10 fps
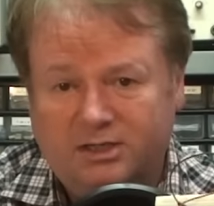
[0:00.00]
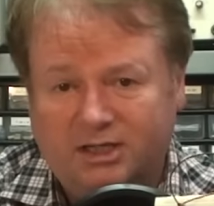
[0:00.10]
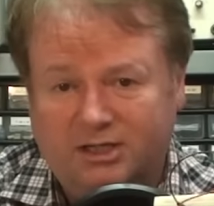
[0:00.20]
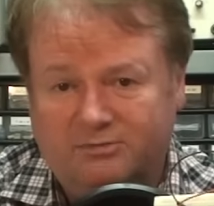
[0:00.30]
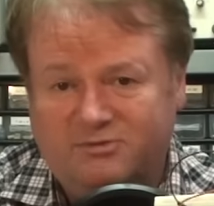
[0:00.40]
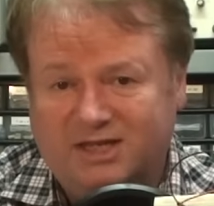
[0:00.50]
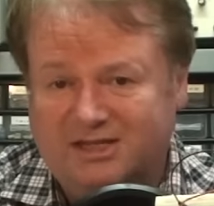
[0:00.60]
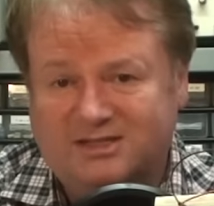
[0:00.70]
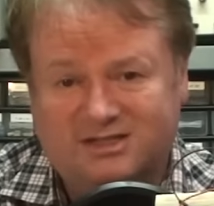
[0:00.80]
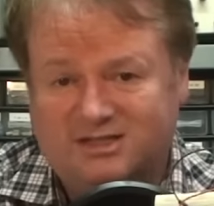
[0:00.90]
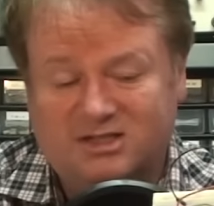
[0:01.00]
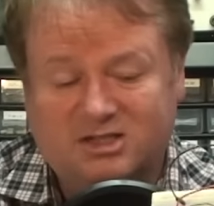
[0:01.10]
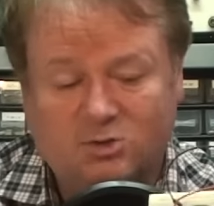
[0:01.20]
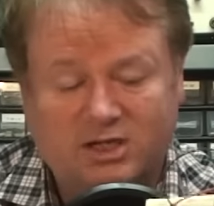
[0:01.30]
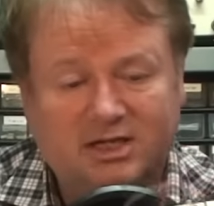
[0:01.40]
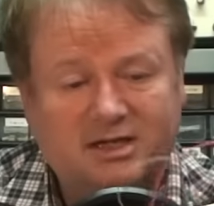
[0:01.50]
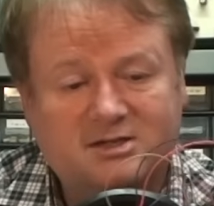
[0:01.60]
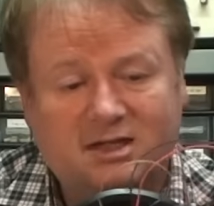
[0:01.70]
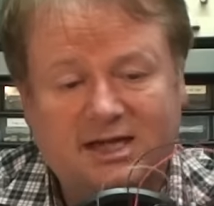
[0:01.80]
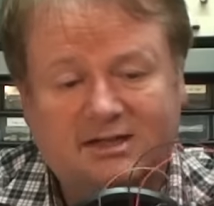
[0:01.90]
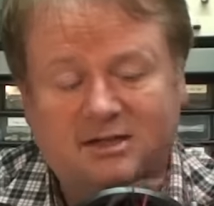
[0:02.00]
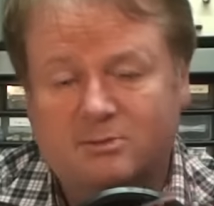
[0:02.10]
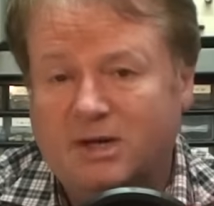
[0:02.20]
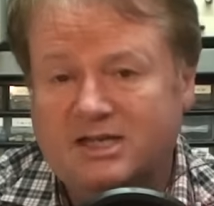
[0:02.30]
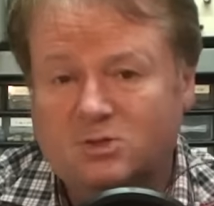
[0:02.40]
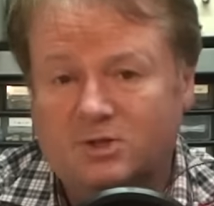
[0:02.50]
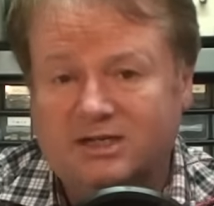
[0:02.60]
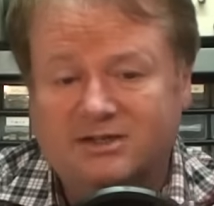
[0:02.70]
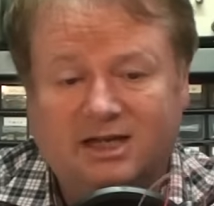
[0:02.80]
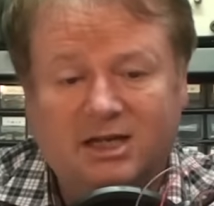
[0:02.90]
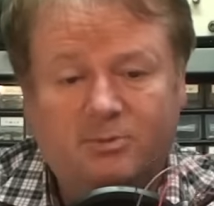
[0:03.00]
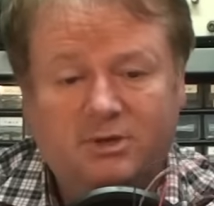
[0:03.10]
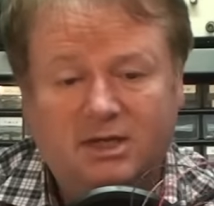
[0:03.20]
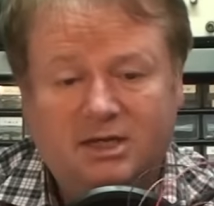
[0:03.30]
that tests the screen and selected my screen type